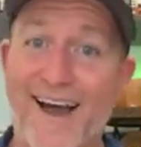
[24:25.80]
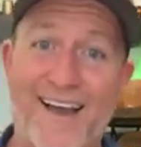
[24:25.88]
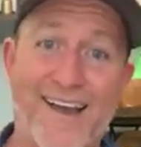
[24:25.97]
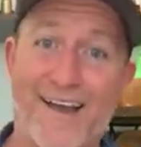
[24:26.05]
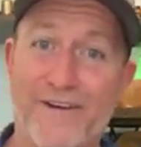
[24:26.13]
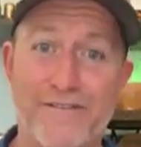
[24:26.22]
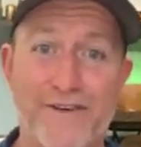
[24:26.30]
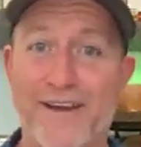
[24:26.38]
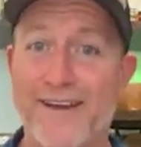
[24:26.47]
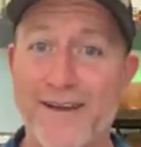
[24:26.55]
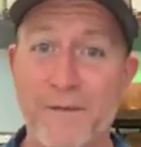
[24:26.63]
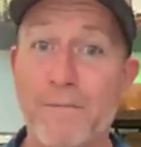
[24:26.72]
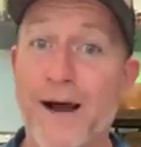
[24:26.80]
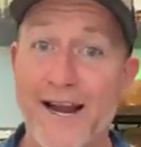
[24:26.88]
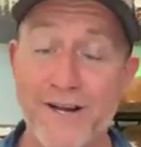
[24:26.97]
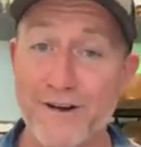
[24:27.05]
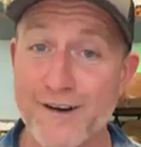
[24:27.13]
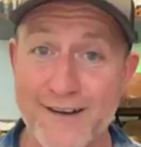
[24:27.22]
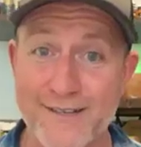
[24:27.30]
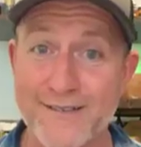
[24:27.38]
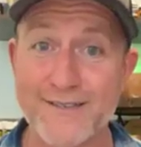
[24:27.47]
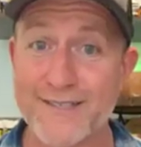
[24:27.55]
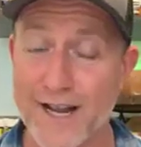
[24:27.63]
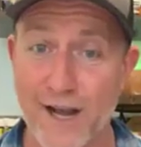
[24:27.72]
I have a minor
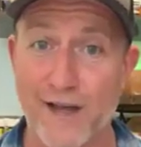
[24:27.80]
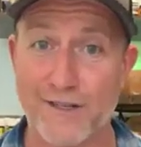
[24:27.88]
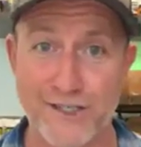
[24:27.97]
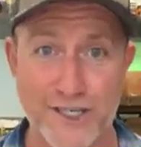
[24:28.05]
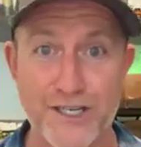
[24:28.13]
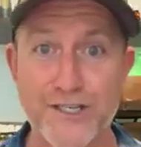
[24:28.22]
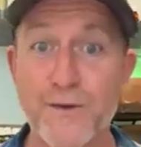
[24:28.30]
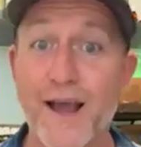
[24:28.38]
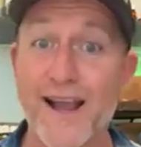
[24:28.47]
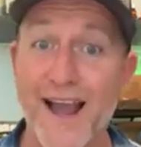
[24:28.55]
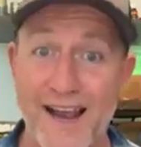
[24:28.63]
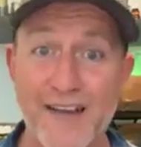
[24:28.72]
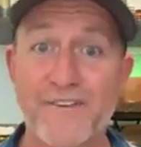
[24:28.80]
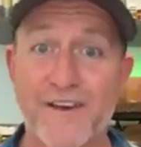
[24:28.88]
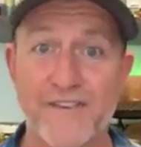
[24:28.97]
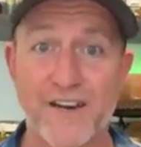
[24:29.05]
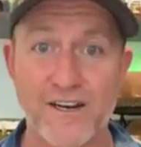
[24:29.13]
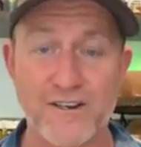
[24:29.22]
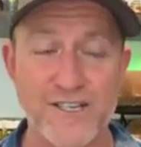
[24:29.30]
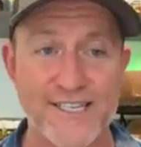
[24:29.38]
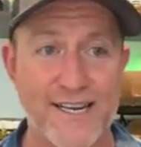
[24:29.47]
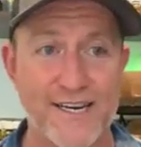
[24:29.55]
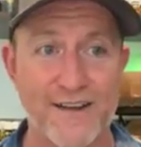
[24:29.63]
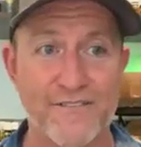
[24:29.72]
in psychology, so I kind of have an
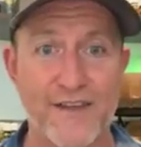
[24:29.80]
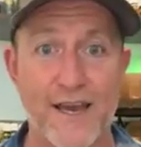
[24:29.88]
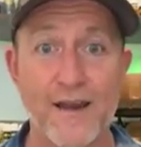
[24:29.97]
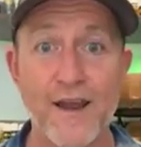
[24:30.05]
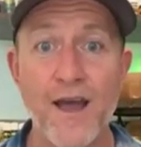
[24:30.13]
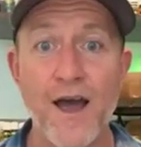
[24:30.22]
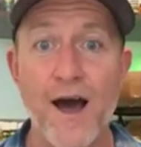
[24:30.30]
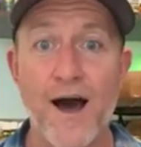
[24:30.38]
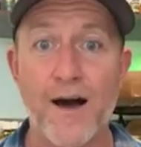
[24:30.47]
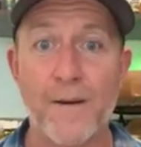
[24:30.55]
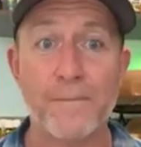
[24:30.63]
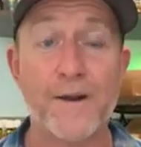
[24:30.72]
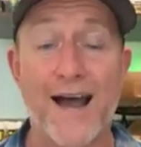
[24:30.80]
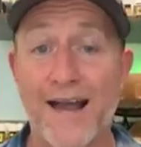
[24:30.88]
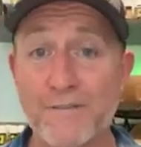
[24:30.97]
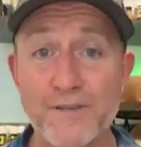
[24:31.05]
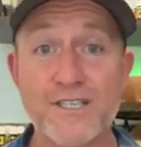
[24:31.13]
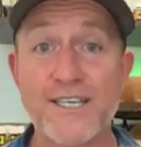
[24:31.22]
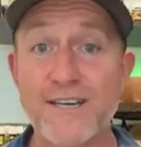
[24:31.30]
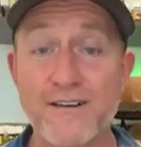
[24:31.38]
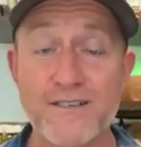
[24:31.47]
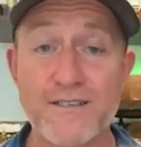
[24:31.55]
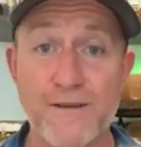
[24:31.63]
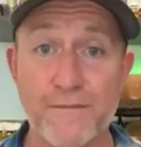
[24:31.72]
understanding of that. But I'm just
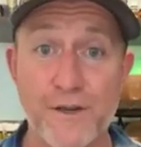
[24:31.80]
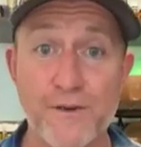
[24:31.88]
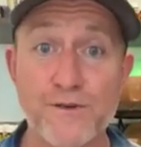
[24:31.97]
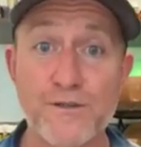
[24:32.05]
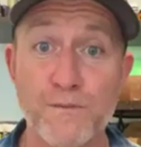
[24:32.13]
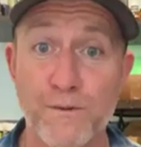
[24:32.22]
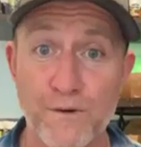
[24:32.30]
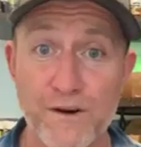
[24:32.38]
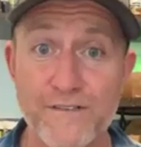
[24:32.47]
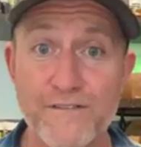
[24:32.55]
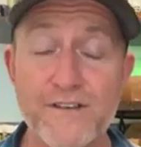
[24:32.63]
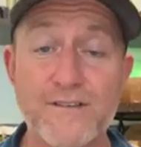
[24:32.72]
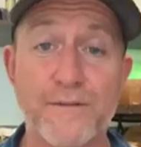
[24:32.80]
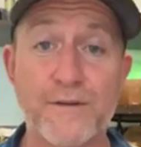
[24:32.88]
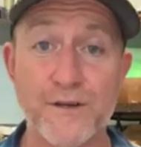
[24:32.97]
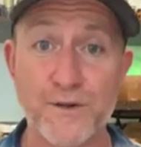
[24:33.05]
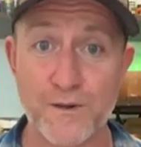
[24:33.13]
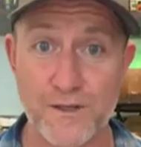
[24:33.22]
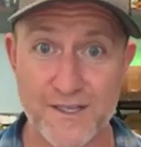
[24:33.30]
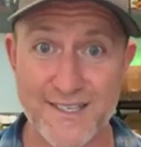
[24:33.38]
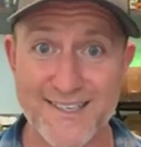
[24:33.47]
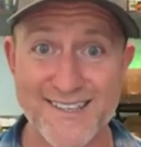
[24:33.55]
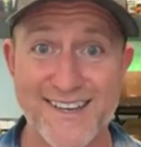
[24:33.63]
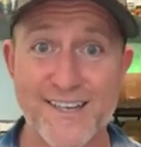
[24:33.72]
here as somebody who's supportive, somebody who will
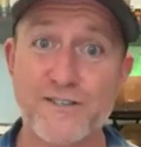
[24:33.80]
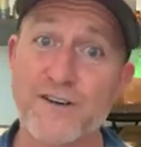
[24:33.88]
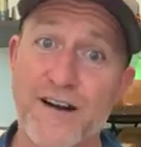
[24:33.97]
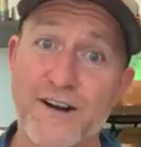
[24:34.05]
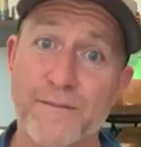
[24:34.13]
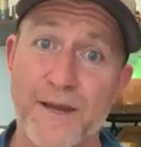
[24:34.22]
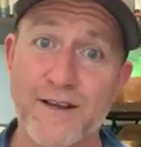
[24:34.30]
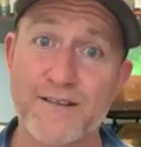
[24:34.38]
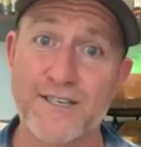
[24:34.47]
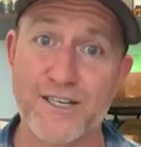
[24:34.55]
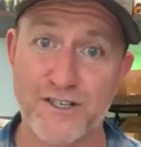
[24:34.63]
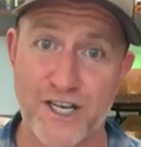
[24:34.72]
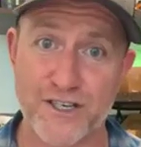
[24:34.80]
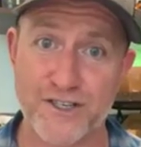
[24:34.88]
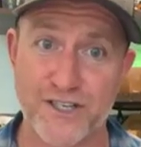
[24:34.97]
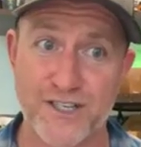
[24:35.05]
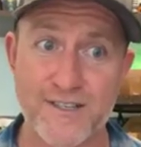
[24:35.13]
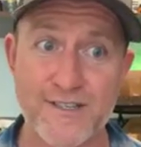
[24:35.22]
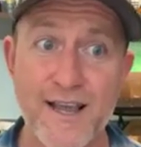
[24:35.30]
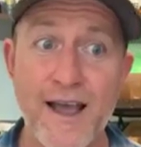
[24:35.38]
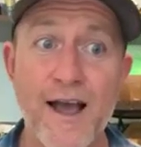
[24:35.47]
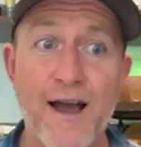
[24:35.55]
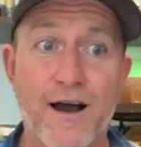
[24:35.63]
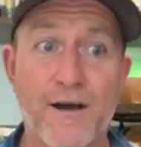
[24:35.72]
listen and try to make suggestions.
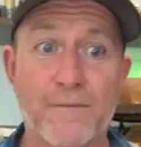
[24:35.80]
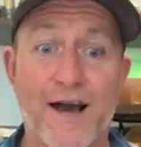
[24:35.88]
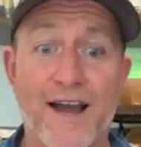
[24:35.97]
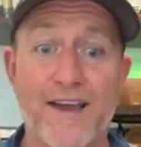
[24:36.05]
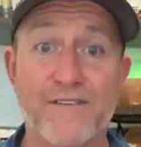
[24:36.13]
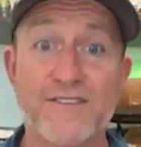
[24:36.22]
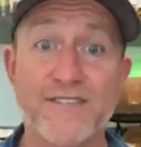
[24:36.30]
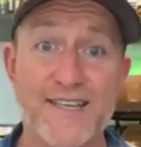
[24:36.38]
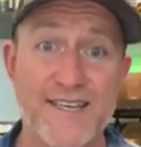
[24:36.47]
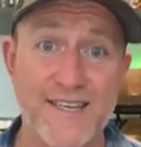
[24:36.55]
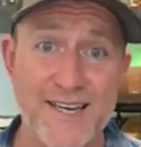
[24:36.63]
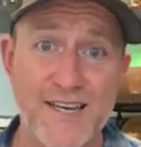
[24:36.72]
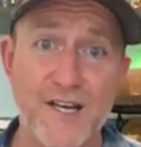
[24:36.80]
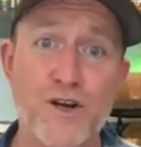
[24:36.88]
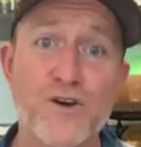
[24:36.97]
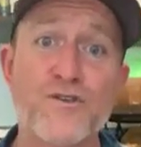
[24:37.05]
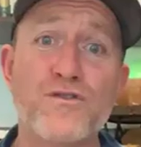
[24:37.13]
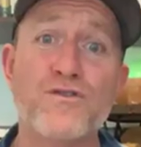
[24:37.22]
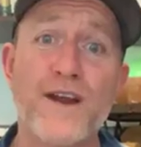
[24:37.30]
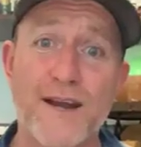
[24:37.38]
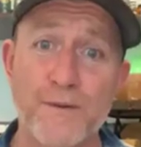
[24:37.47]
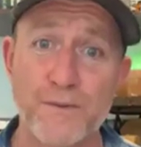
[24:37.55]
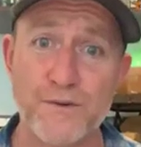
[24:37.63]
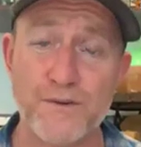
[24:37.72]
I have seen an
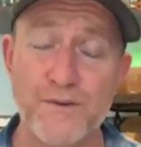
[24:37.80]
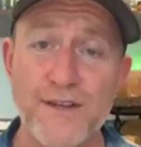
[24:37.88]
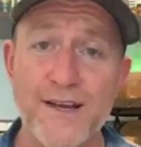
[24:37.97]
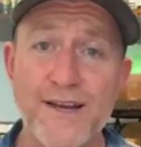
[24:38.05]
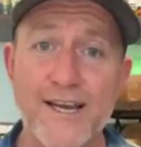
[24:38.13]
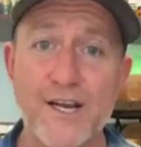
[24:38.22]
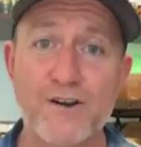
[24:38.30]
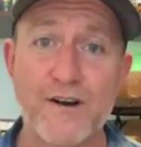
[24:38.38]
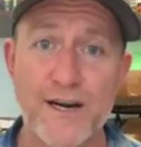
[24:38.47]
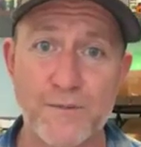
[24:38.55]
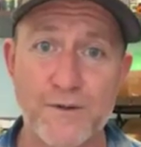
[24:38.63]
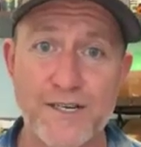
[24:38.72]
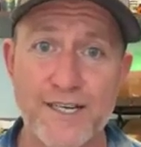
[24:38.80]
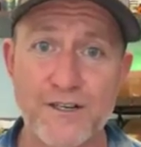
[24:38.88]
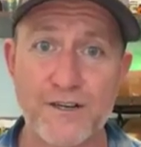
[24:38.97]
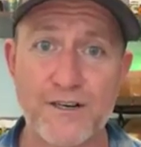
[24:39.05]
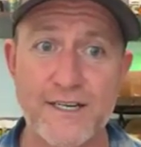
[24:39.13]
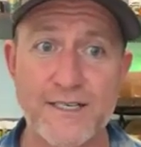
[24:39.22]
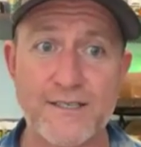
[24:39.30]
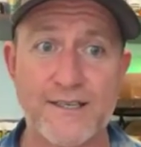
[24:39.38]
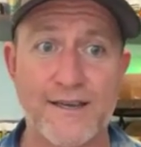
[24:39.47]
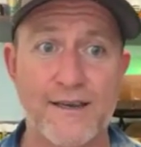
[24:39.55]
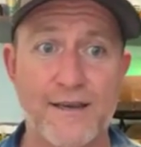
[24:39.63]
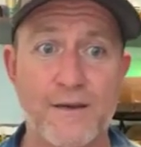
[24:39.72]
incredible increase
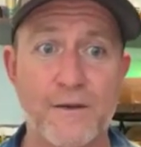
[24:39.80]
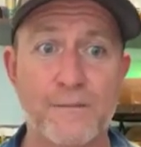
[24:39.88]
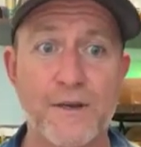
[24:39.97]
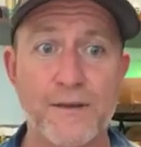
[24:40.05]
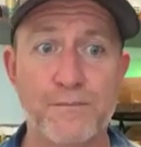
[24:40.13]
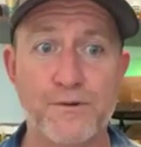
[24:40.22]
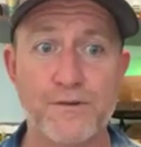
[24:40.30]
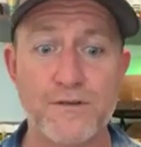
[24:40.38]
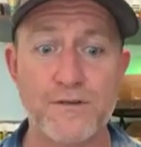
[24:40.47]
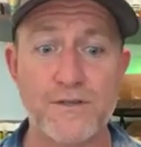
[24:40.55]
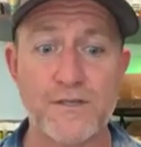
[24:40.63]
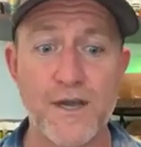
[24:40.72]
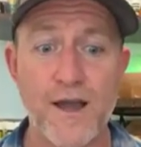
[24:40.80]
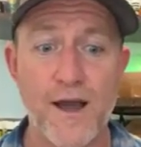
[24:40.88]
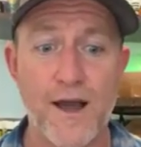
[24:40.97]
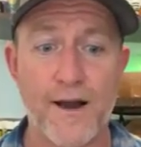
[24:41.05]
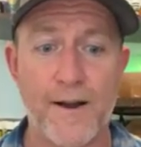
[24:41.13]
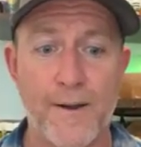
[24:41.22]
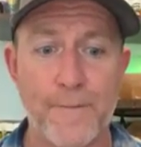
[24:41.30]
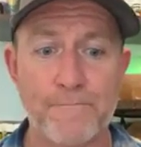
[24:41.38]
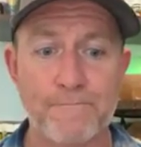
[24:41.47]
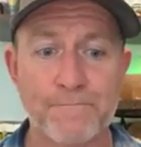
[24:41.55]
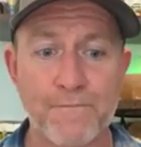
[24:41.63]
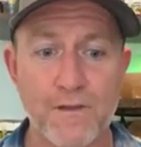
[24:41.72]
in people's
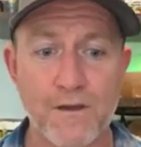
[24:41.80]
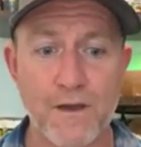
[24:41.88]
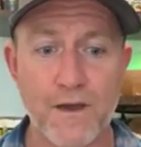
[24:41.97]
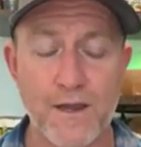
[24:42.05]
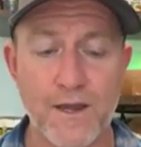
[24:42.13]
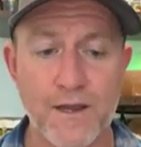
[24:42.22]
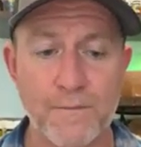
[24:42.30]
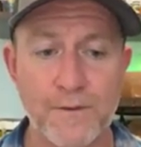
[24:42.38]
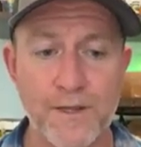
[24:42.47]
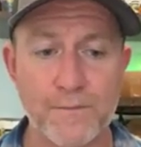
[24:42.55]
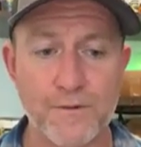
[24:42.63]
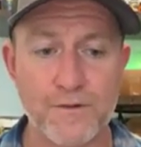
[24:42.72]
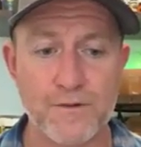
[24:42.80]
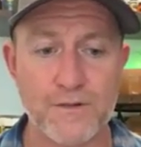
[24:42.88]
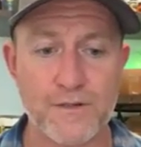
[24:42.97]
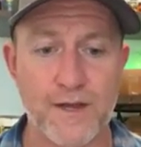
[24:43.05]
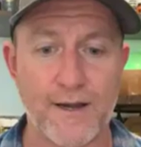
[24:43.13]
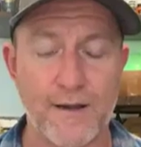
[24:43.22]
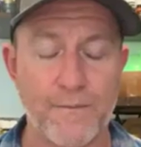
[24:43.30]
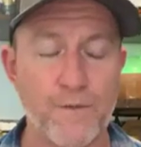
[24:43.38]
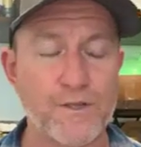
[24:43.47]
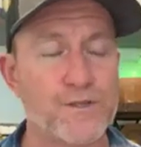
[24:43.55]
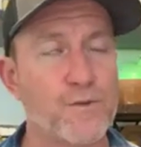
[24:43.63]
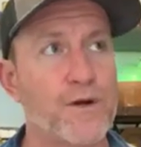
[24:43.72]
what's
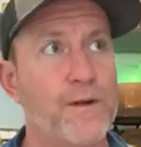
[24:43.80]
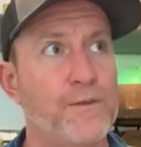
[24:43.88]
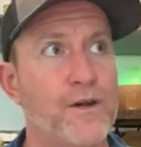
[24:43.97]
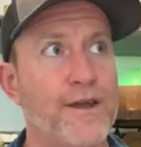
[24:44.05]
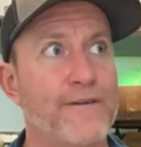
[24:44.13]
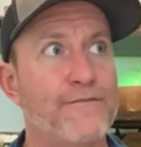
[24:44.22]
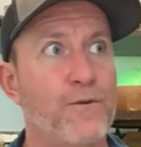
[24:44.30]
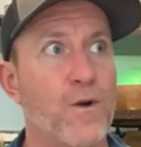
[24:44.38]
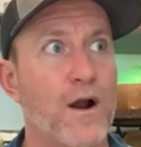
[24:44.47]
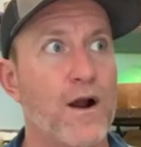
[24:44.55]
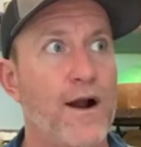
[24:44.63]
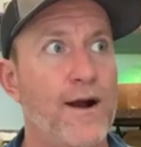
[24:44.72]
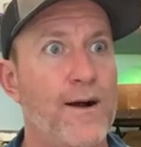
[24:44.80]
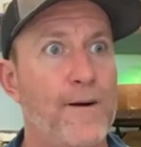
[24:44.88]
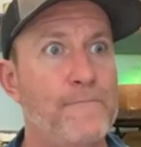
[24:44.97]
the word I'm looking for?